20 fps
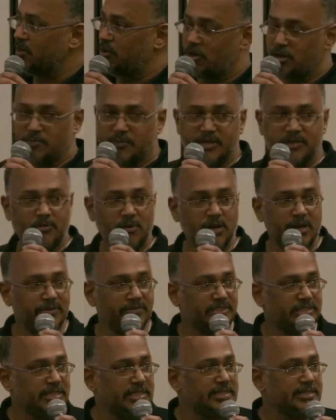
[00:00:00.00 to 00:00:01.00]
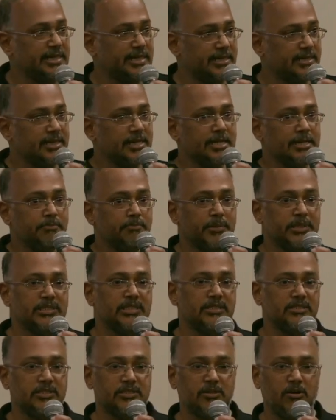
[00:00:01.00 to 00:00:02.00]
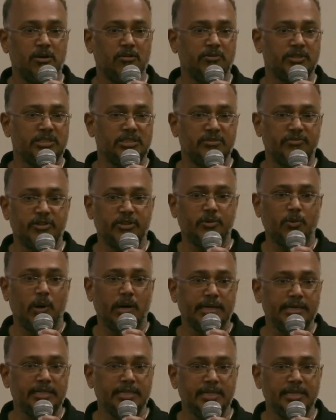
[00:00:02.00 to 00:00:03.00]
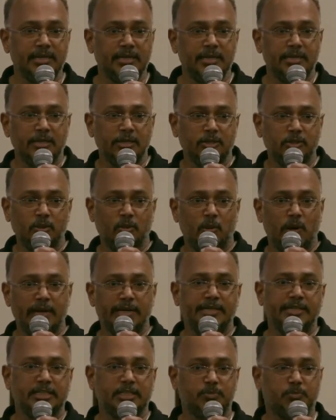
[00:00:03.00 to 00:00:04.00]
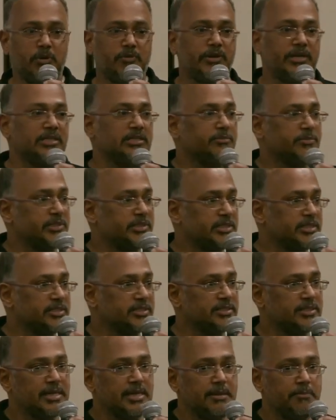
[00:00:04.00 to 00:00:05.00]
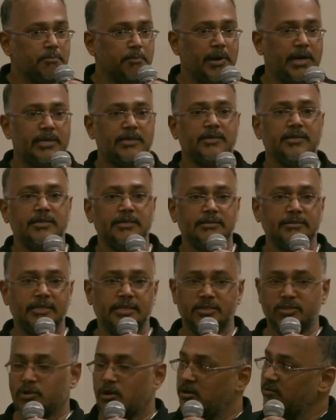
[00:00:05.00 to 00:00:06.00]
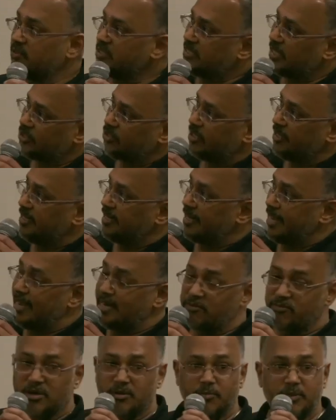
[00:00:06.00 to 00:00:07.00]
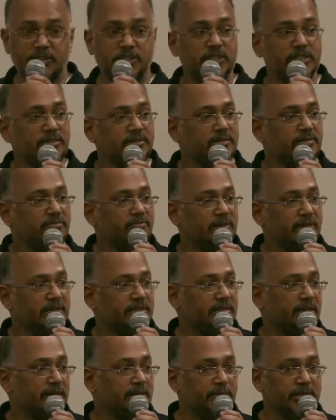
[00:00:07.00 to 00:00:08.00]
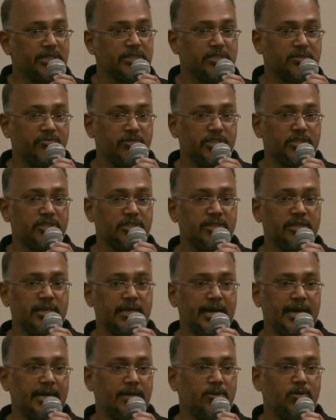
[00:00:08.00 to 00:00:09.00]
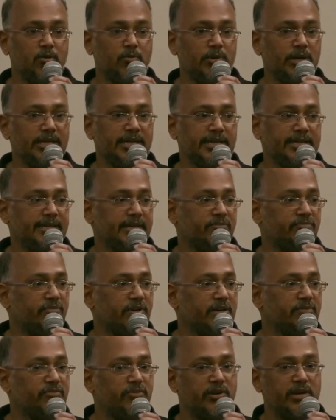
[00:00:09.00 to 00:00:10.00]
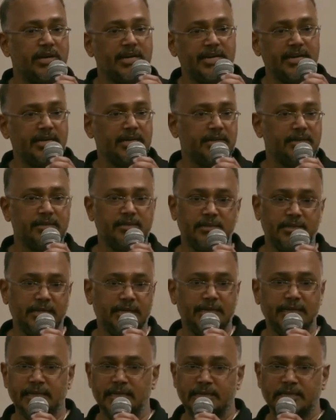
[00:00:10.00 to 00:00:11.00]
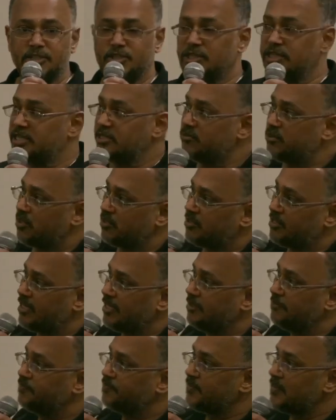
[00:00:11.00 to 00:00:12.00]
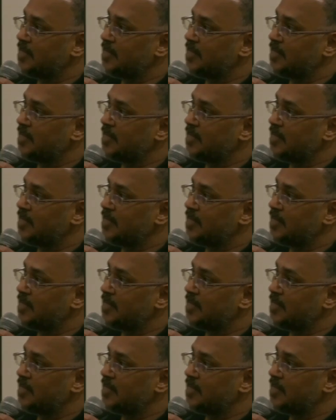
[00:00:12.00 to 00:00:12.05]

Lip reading: All my role, I've seen that business is always different to IT, though IT is powering the business, but there is always actually an annual budget where the limit is fixed, and nobody can get fund for any initiatives on time.